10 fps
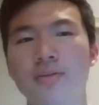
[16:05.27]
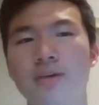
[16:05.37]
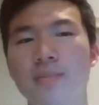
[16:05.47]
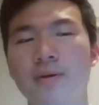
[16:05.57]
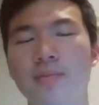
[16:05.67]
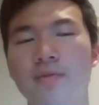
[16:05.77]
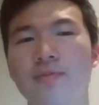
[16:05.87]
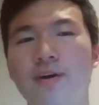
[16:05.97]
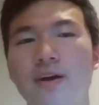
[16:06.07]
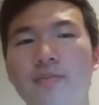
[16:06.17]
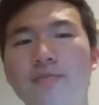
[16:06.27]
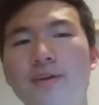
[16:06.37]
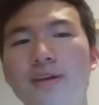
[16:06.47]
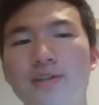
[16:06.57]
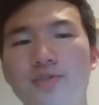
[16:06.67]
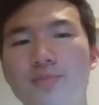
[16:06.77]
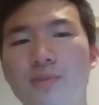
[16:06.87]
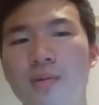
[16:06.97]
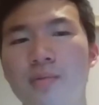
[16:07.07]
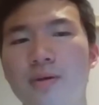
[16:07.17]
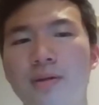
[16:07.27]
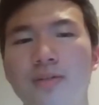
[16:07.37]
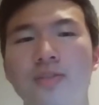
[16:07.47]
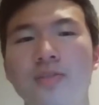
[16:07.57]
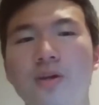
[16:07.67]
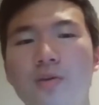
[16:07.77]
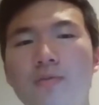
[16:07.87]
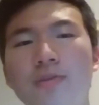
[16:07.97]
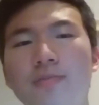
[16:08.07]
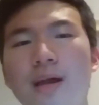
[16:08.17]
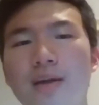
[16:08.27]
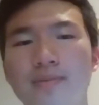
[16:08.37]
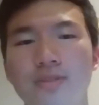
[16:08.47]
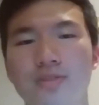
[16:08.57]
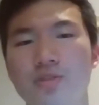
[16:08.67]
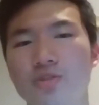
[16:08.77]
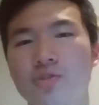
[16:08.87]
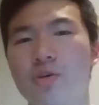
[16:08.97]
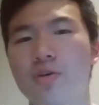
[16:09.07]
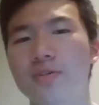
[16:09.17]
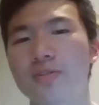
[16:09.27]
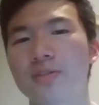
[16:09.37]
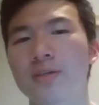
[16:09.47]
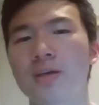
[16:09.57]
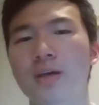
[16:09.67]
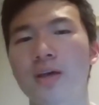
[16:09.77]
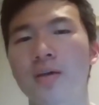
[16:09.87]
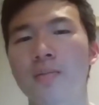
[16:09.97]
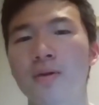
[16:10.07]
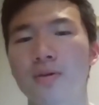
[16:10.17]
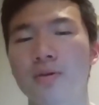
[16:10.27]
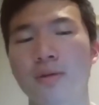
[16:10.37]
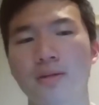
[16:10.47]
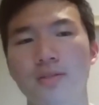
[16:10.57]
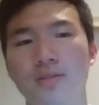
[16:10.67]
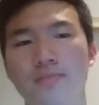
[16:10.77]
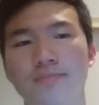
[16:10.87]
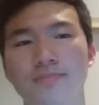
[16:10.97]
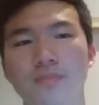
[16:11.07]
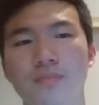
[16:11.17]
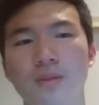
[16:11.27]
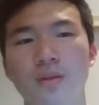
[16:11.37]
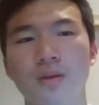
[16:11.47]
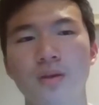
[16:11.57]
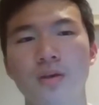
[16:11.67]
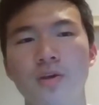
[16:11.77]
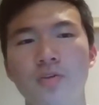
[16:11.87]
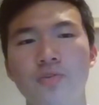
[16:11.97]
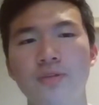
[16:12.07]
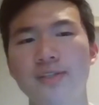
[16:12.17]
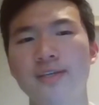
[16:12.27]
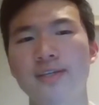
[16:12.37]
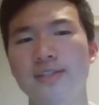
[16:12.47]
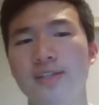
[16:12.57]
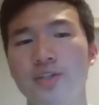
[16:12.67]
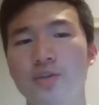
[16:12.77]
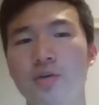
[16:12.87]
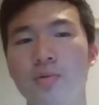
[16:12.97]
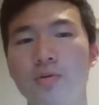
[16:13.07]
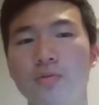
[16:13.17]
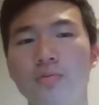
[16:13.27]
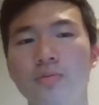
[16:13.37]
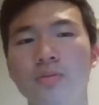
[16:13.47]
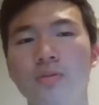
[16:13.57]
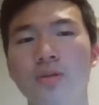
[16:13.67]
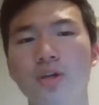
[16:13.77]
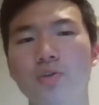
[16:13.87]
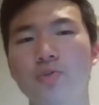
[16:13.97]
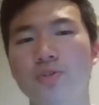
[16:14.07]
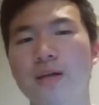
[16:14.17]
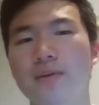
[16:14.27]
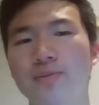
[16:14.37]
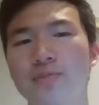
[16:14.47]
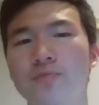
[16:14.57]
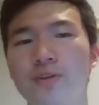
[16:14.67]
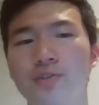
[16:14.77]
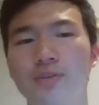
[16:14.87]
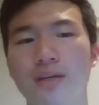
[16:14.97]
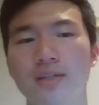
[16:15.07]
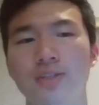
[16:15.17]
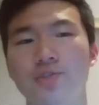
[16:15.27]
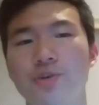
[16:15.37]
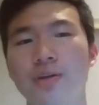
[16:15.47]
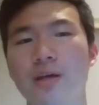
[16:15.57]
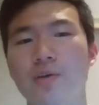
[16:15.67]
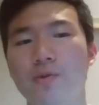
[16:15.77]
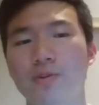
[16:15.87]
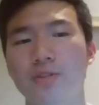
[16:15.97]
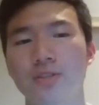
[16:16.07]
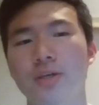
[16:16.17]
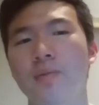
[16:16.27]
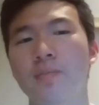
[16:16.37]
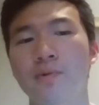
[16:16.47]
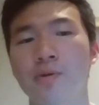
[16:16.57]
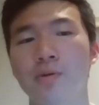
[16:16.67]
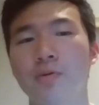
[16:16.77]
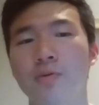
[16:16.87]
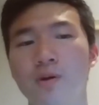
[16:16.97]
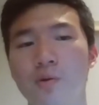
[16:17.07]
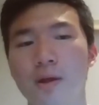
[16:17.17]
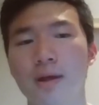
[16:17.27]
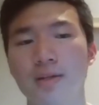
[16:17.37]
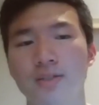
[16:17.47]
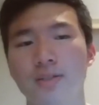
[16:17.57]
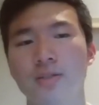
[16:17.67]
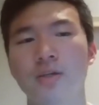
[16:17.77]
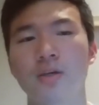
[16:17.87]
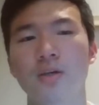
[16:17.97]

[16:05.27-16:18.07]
And tip number 5 is to memorize with maps, charts, and mnemonics. Unit 6 is global. Use maps to visualize trade networks, imperial conquests,